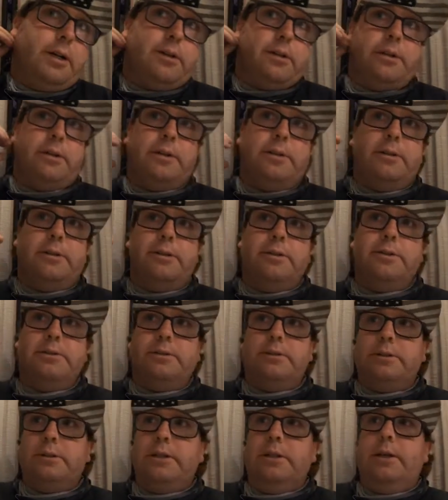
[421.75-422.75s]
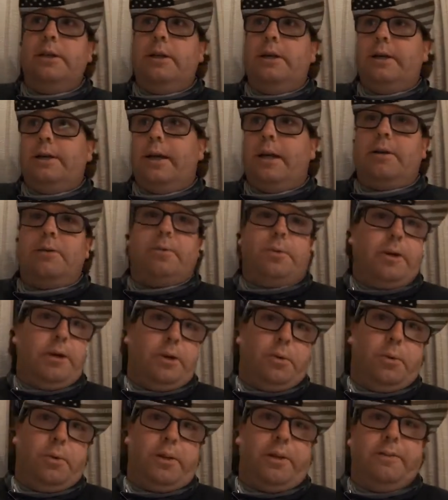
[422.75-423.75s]
not a, and I don't
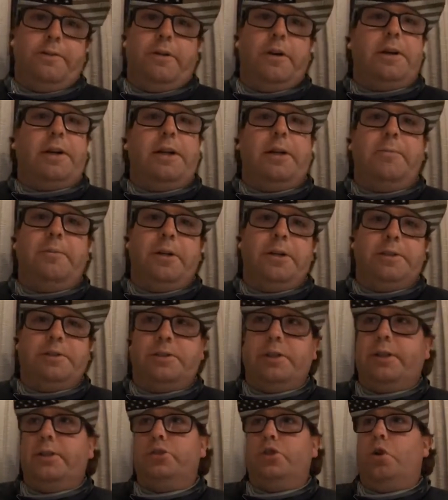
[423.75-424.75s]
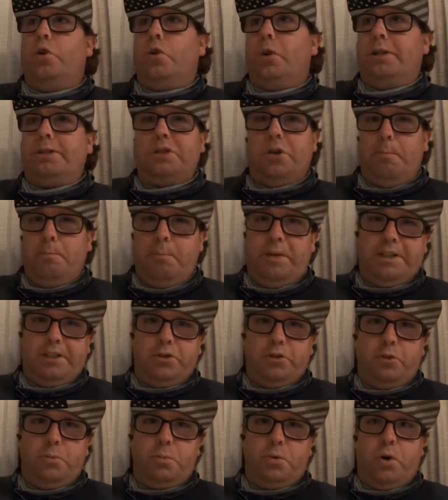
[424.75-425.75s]
care what the fuck anybody says, oh, that's a
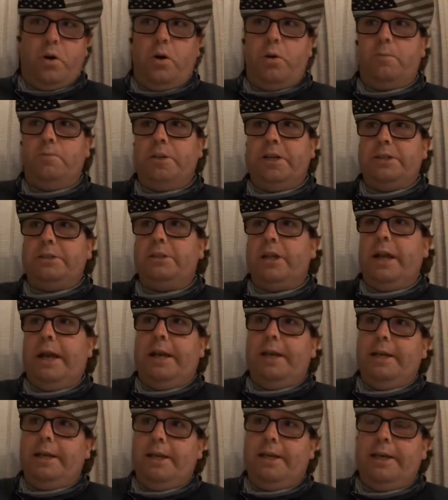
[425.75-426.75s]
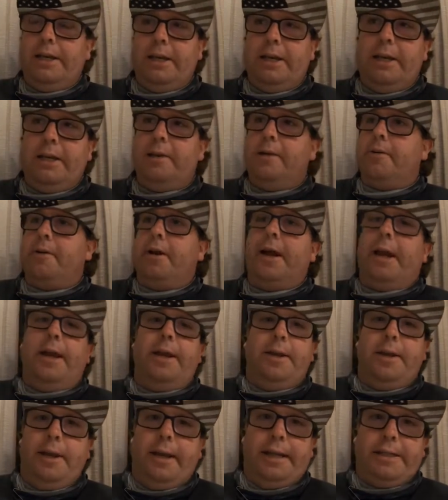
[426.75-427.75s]
mental problem, that's ADD or
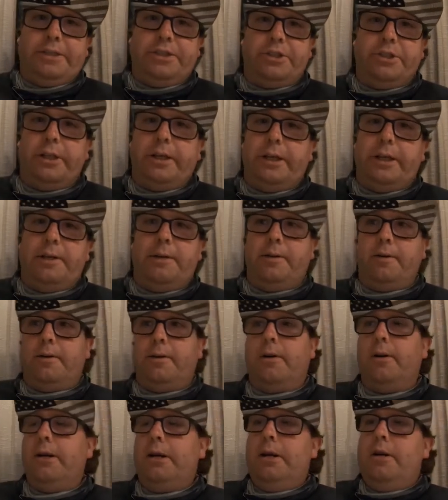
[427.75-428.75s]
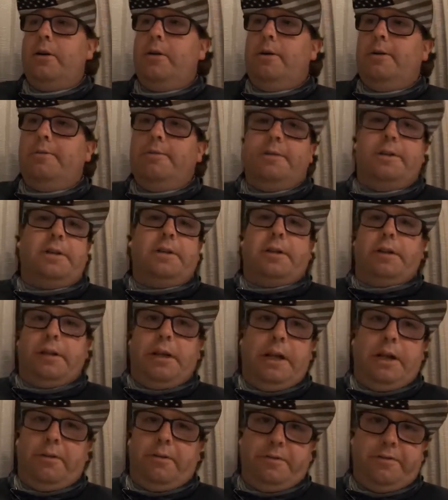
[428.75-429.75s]
ADHD or,
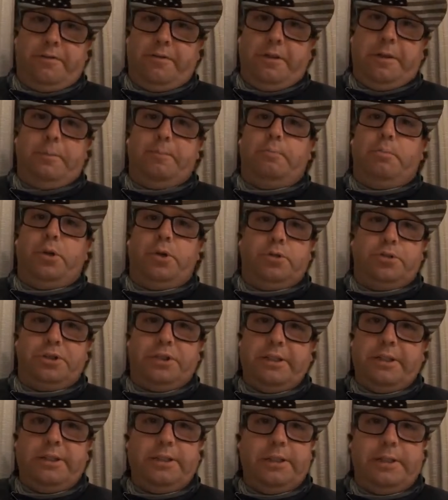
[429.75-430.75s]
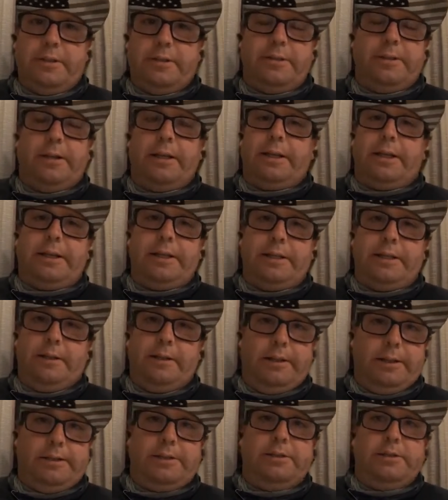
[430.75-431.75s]
no, fucking bullshit, dude. Like,
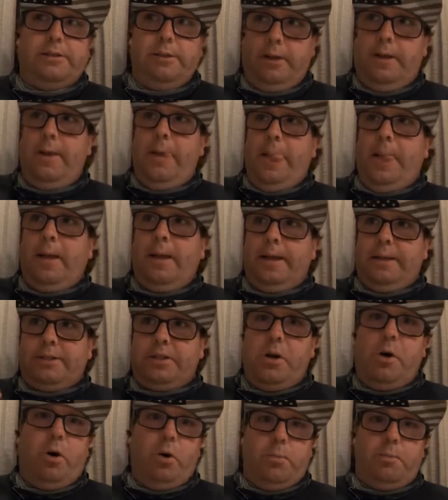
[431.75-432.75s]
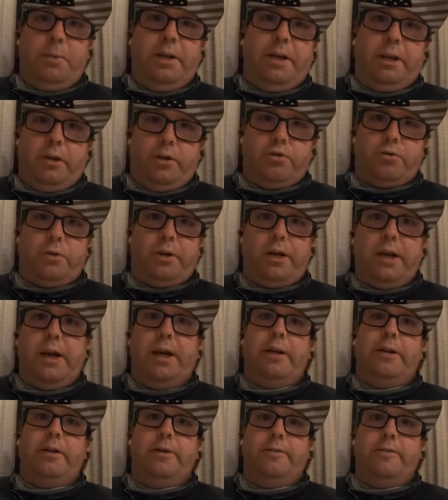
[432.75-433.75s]
it's called being
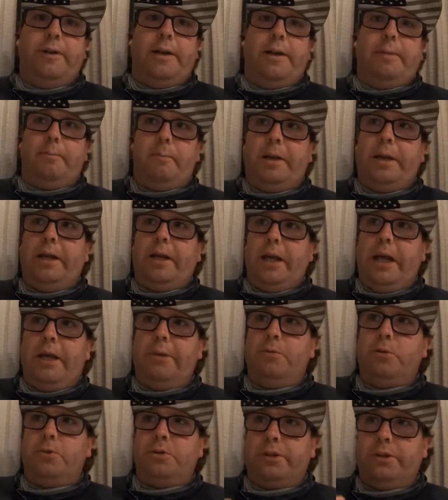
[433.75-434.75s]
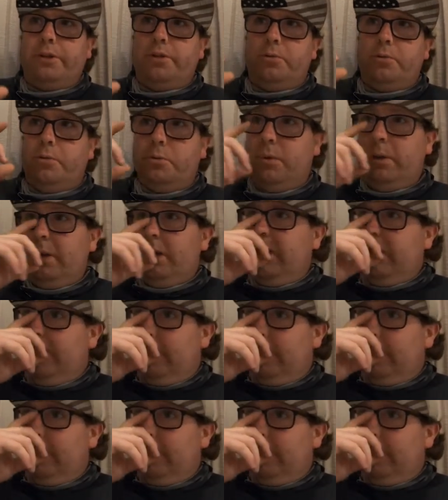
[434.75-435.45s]
creative and being able to